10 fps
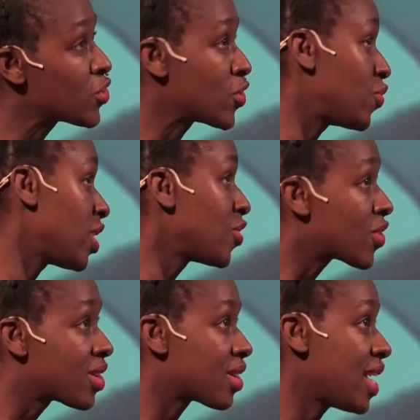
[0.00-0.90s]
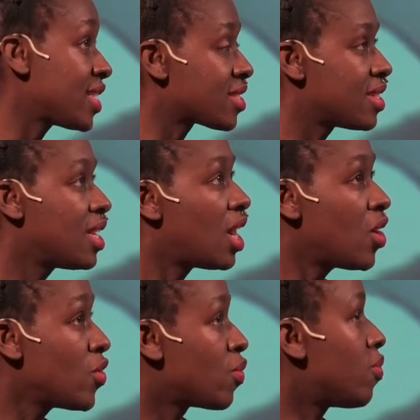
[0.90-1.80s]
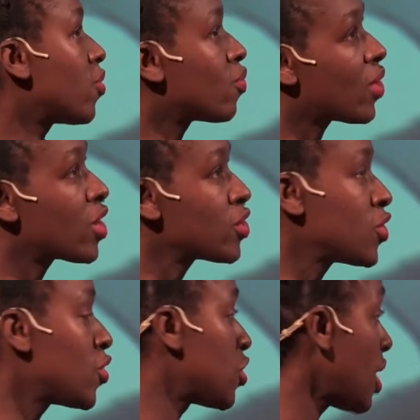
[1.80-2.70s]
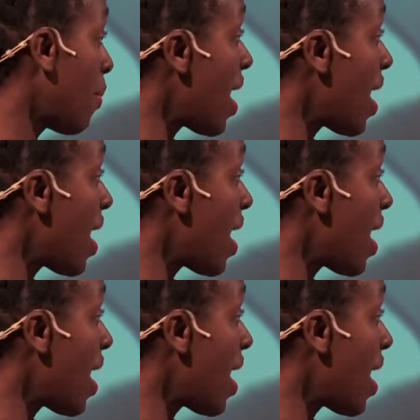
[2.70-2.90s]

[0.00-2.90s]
could we look at? Oh, why don't you go to Yam?